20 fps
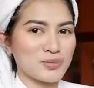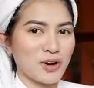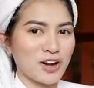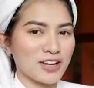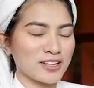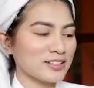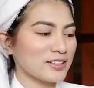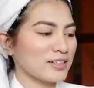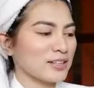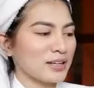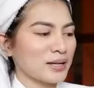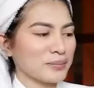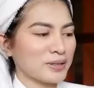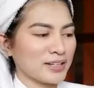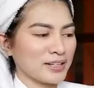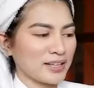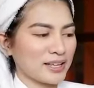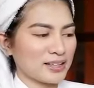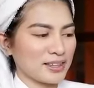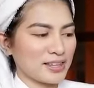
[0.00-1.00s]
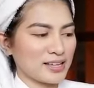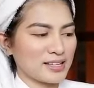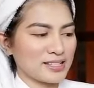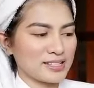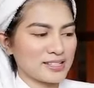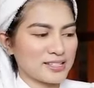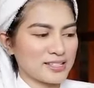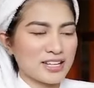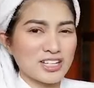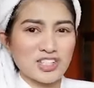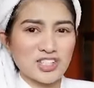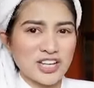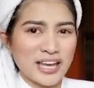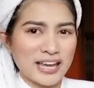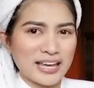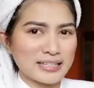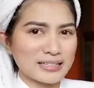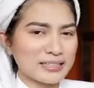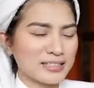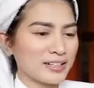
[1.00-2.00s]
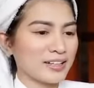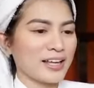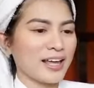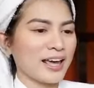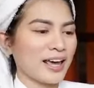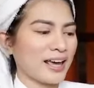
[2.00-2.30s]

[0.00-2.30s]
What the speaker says: this one, I'm gonna get this seed